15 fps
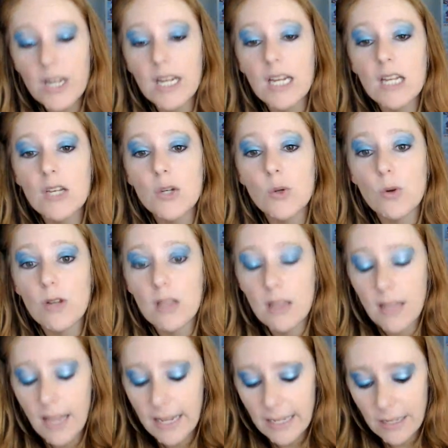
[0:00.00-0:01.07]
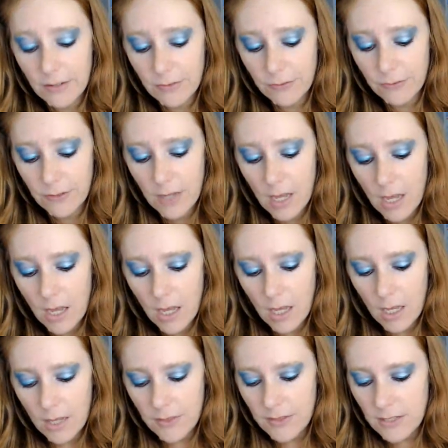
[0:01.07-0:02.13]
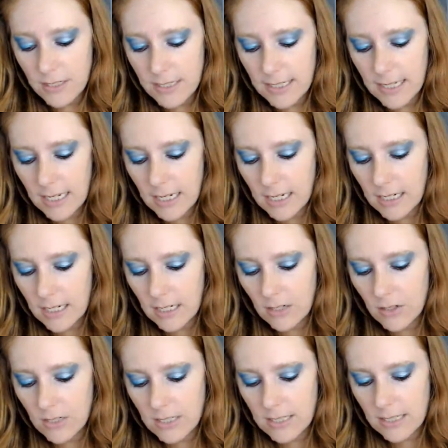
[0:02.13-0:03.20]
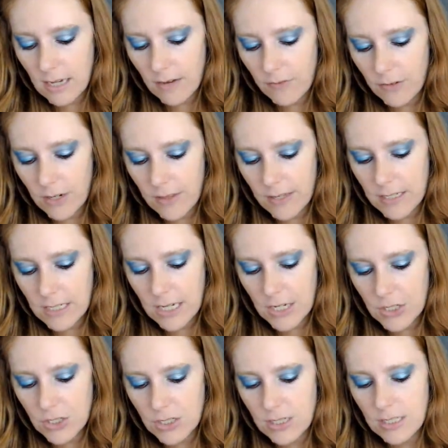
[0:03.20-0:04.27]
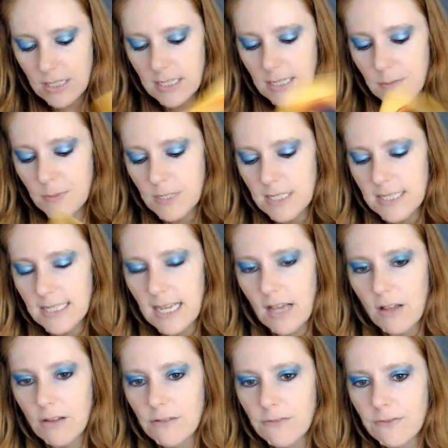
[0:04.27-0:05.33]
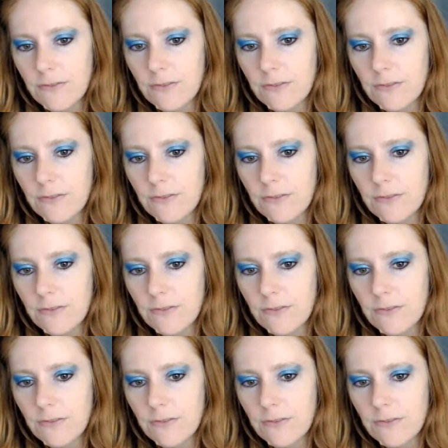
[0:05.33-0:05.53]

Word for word: in your life. The digging and inner discovery that takes you to the deepest self